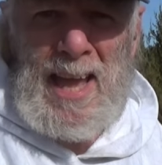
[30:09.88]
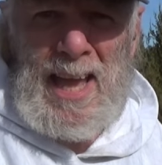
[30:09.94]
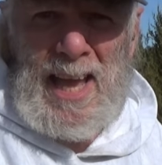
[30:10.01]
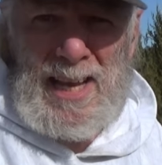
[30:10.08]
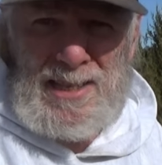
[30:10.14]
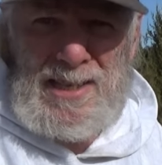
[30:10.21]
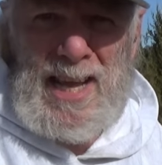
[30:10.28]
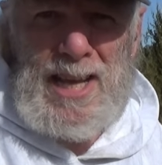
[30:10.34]

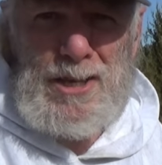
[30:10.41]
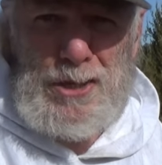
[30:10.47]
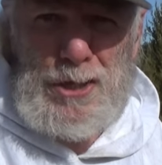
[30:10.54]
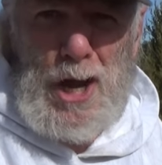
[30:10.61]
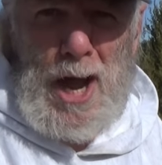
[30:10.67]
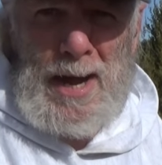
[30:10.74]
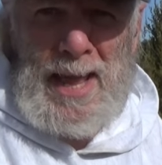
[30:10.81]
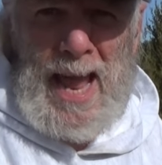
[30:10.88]
a
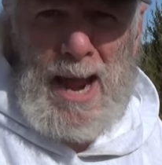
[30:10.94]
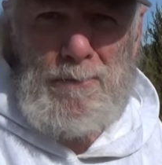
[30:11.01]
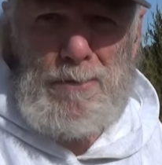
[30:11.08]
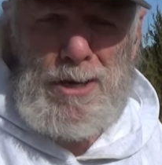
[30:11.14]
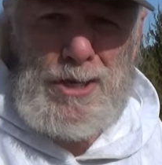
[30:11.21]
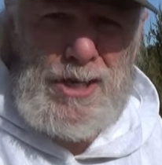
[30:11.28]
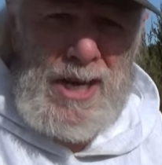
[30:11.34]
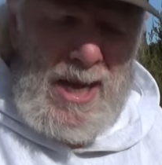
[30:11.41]
10-shot
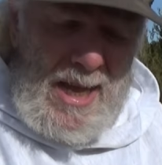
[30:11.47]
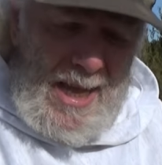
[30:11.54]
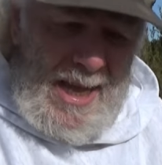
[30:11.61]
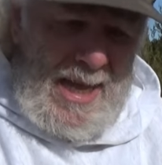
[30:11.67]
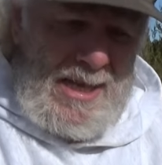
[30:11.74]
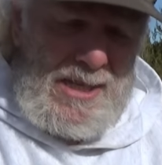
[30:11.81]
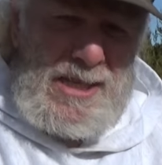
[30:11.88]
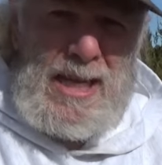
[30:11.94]
average.
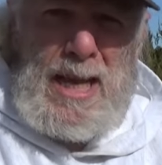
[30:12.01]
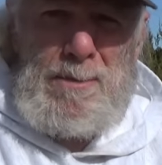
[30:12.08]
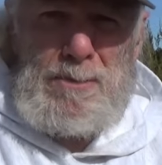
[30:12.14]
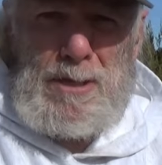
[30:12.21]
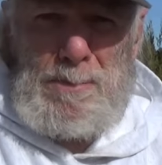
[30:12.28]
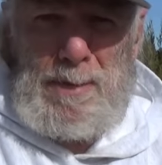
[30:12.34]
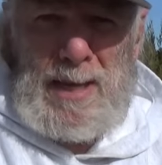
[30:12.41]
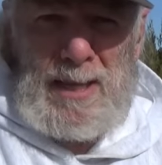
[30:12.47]
It seems
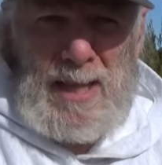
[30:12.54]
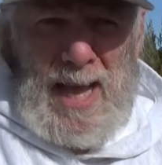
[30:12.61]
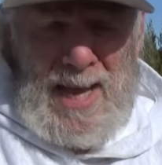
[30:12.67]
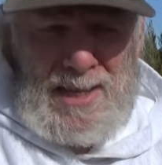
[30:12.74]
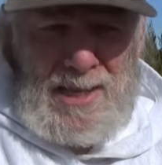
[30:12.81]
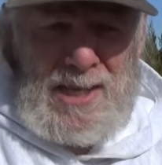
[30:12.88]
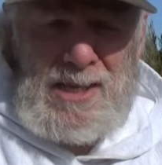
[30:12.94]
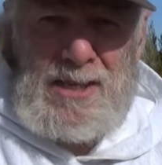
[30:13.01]
to me
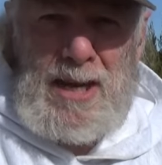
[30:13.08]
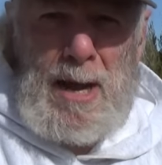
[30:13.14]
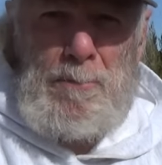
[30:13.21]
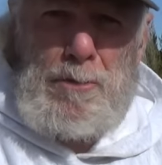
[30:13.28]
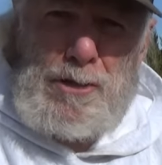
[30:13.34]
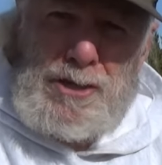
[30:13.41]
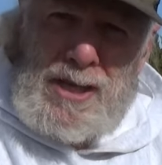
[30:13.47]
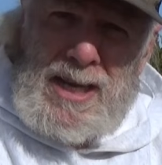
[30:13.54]
like these
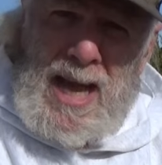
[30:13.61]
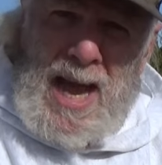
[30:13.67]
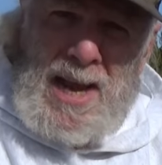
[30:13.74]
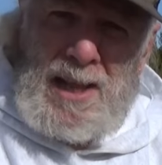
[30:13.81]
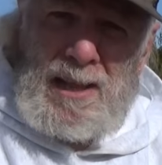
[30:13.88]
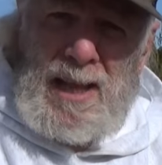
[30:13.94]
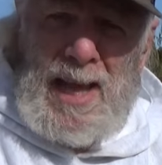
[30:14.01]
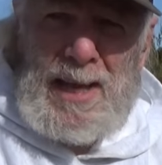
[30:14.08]
numbers are kind
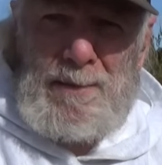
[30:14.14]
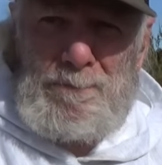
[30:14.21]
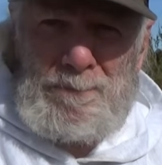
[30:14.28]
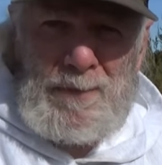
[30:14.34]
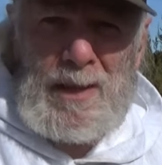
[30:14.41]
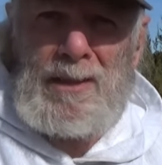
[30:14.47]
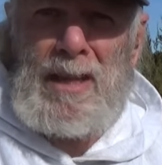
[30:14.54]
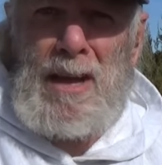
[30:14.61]
of like
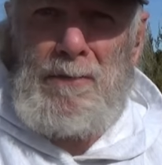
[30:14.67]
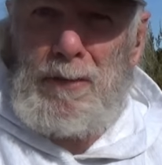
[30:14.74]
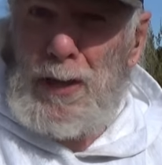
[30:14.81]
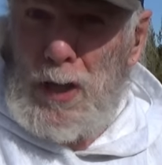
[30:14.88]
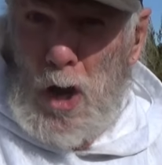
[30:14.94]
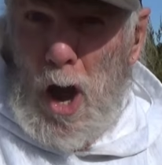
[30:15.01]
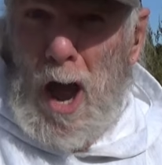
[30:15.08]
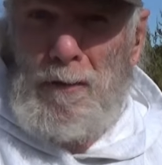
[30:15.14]

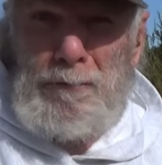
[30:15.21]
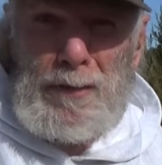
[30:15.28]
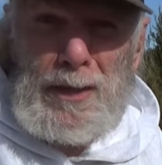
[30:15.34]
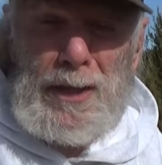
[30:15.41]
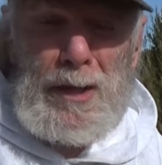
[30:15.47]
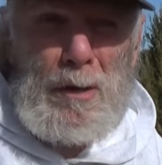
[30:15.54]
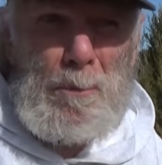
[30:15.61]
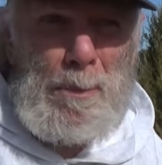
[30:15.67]
leveling off a
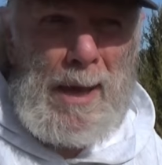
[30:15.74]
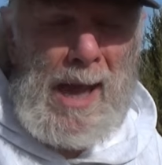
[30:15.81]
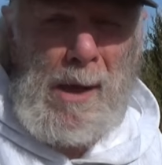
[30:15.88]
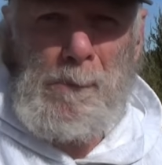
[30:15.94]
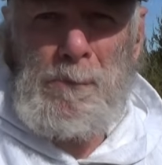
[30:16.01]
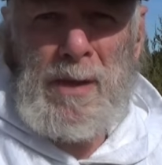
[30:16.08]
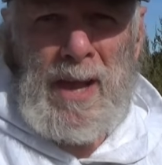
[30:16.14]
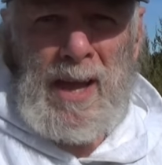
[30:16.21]
little
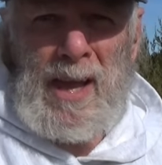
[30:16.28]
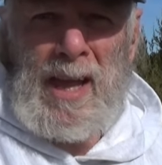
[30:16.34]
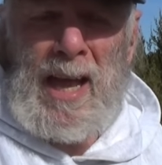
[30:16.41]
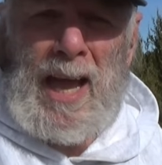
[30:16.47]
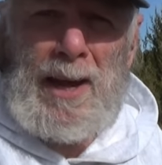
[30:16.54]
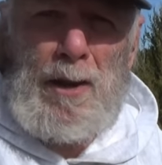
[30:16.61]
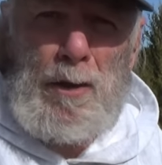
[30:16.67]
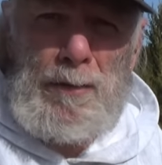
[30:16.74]
bit.
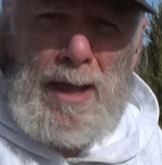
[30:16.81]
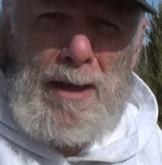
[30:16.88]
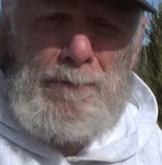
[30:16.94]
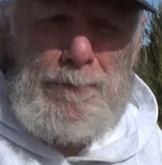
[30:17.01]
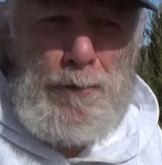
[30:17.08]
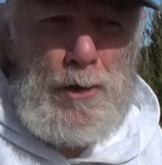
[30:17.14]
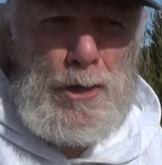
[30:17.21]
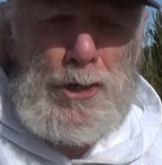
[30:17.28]
I know that
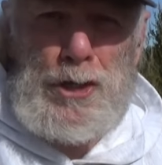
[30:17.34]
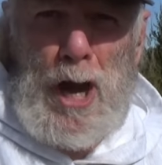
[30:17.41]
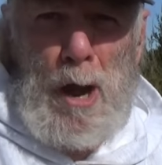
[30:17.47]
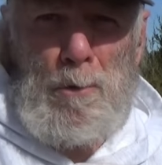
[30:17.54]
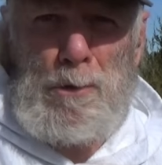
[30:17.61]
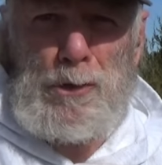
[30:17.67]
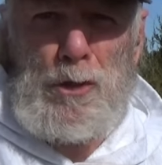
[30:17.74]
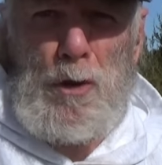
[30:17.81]
first
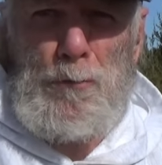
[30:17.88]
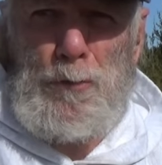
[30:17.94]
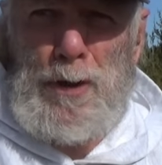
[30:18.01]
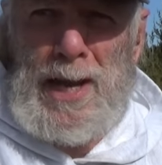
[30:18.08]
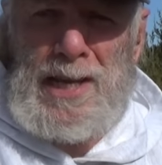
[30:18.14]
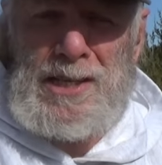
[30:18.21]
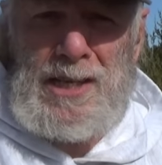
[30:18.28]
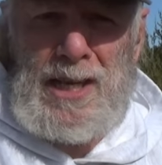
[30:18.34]
shot was over
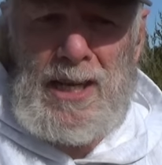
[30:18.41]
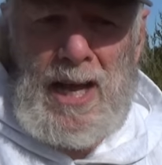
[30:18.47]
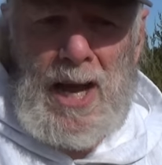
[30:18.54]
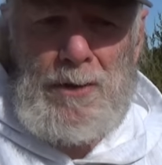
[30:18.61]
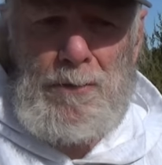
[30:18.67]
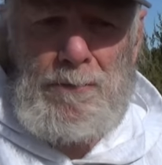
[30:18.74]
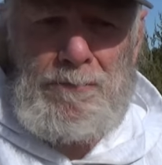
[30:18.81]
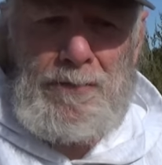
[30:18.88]

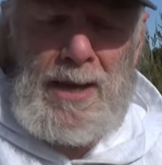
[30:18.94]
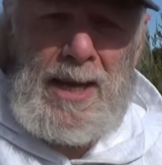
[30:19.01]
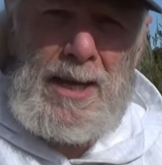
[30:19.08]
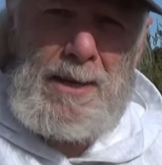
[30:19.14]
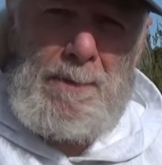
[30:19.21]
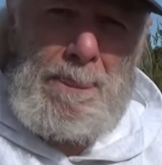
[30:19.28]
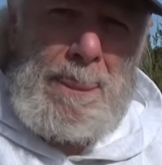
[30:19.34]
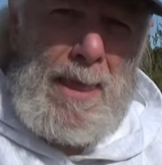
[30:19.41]
1,800
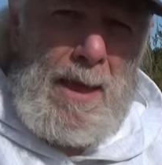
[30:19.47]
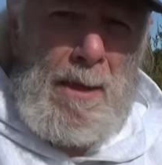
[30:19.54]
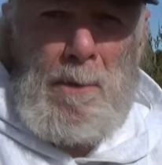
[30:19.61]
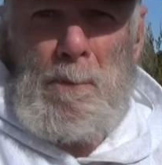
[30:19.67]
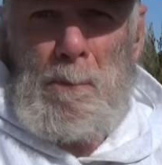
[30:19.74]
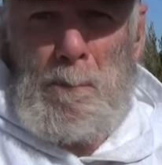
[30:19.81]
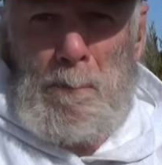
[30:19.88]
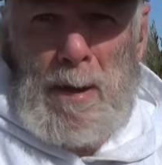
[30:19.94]
feet,
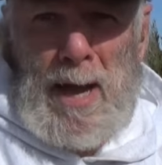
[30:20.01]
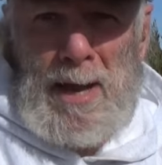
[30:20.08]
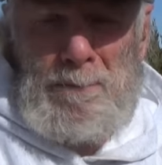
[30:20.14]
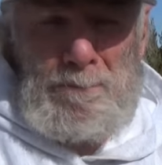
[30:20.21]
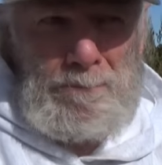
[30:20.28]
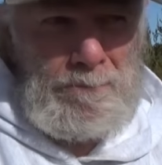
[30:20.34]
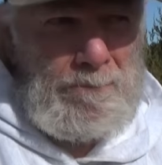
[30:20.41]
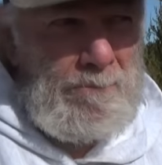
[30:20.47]
but
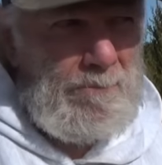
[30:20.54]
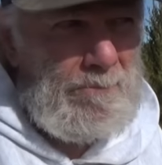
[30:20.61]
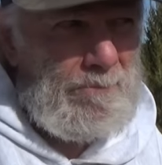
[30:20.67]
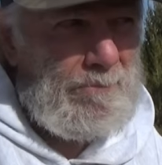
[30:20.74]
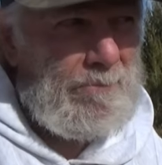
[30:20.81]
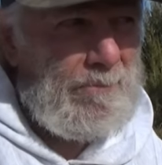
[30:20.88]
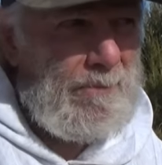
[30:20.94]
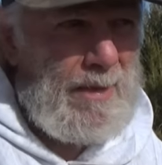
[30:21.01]

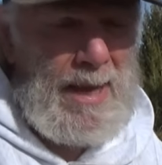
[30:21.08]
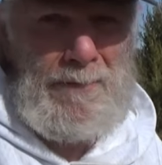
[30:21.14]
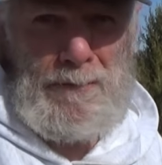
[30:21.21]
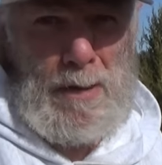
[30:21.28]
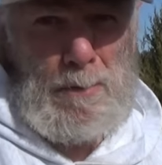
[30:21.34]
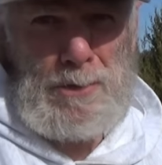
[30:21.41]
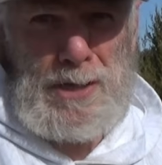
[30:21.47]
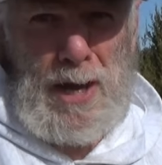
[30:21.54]
if
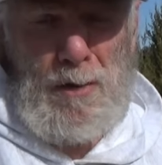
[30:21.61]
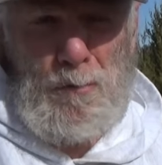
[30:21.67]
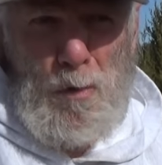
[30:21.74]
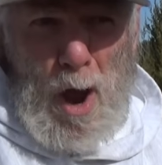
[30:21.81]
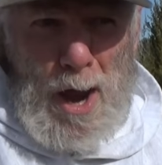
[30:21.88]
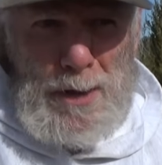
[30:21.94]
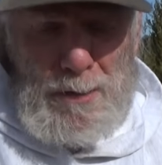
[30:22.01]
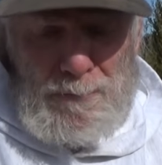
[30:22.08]
I was at a
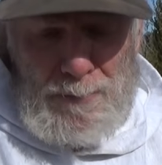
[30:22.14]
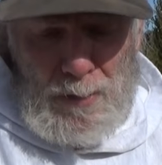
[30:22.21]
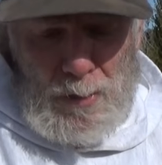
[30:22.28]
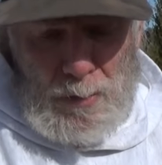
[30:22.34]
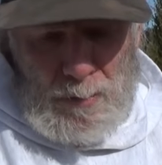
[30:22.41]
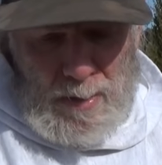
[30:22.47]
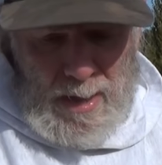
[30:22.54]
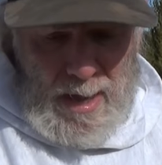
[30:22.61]

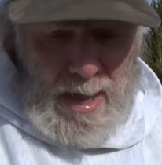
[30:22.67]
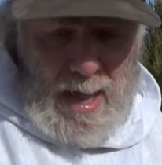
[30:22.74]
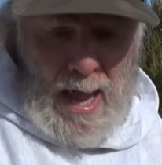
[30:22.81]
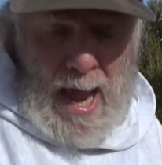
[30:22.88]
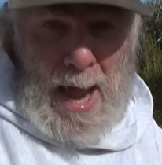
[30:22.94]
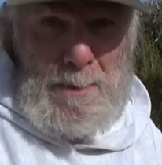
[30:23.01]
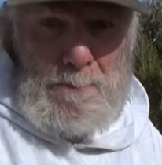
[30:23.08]
rendezvous, I